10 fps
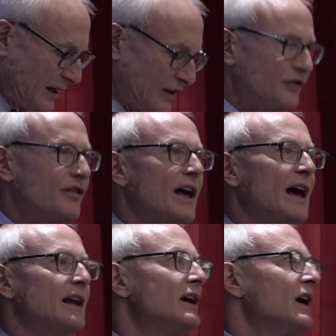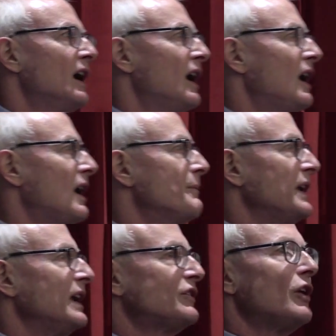is that
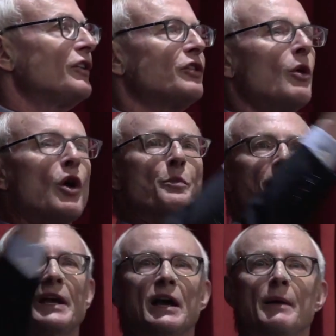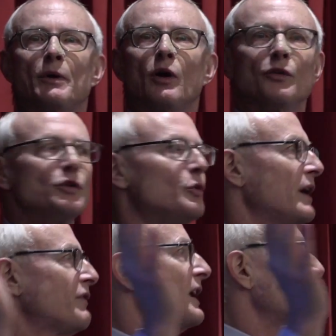it's also opening up a whole new
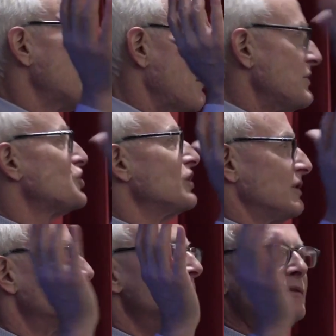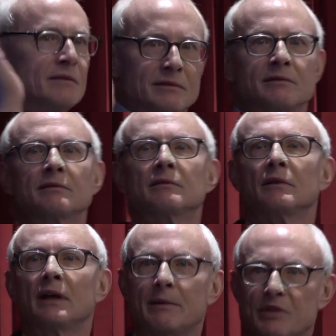way of thinking about mission
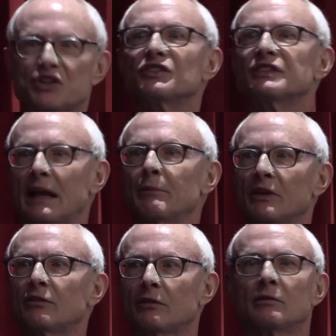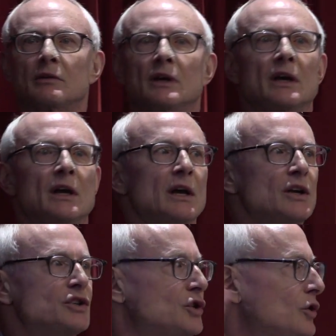and mission statements.
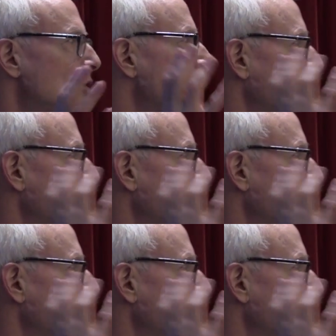Too